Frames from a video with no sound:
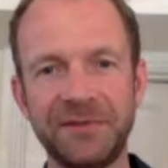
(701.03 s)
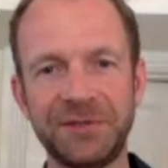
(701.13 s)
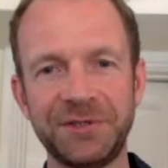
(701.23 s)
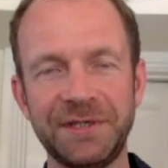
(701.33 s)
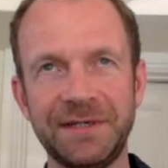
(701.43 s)

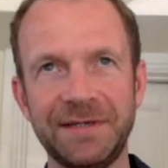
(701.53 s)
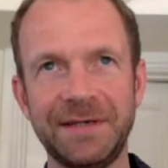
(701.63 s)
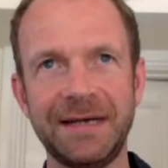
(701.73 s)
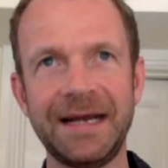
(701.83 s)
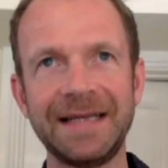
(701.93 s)
sure.
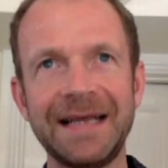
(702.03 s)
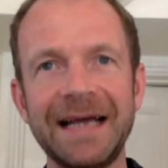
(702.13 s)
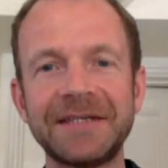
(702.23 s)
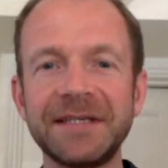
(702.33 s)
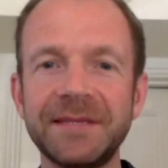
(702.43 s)
And
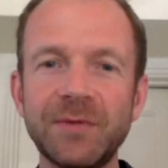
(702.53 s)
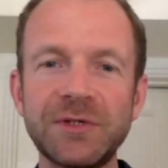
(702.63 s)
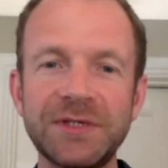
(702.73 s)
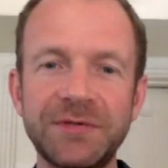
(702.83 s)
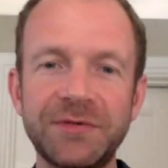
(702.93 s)
actually the
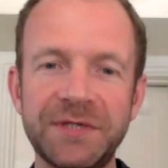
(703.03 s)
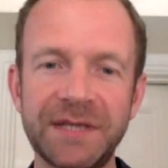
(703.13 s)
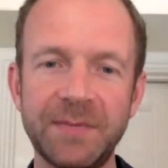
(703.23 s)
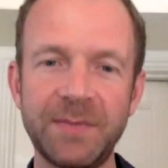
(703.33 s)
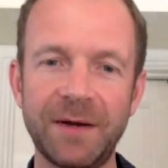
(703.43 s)
most
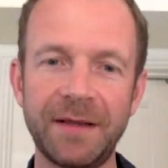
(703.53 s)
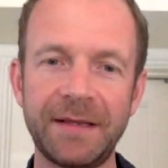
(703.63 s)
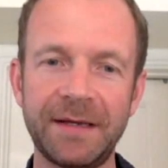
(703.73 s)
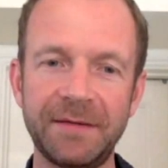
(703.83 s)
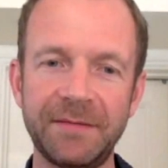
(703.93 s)
interesting part of
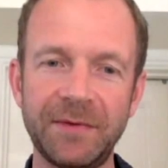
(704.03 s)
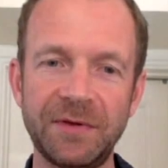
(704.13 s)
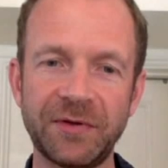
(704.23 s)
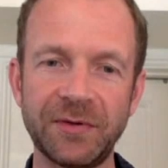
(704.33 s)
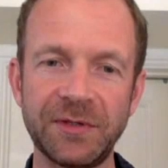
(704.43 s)
that,
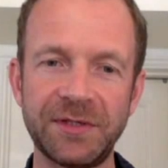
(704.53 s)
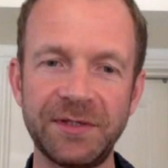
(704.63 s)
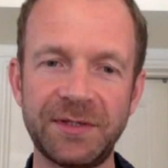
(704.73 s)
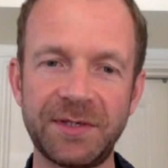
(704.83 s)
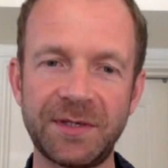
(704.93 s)
of course,
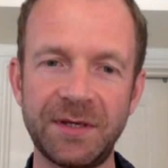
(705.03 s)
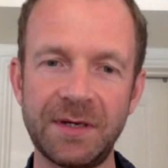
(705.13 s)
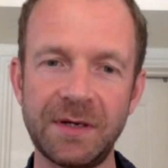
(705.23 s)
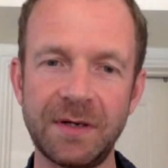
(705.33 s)
is that